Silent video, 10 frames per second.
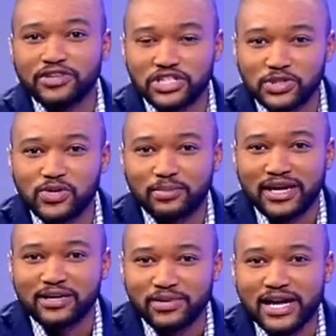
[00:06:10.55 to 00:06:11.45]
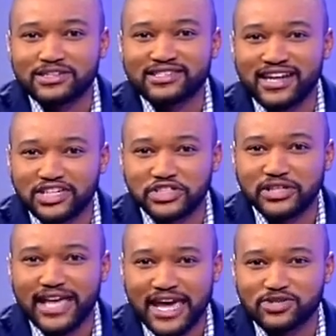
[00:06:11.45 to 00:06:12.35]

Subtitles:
of the Shanduka Black Umbrellas National